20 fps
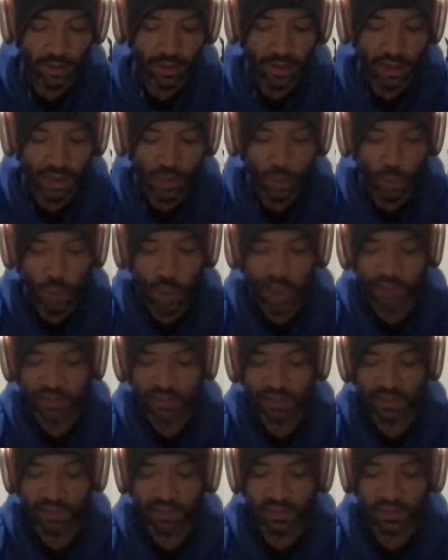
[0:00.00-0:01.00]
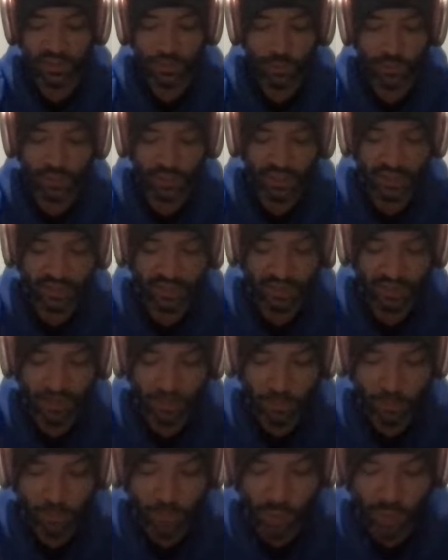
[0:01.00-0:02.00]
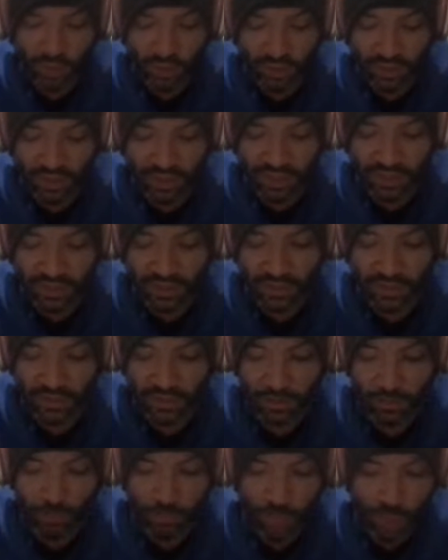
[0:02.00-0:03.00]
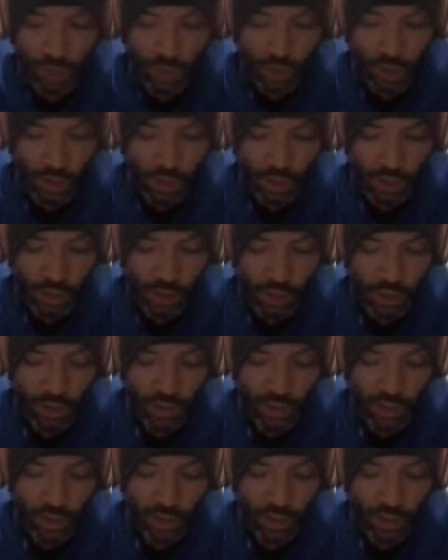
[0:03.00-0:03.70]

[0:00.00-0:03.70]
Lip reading: I watched in disbelief as they punched the ball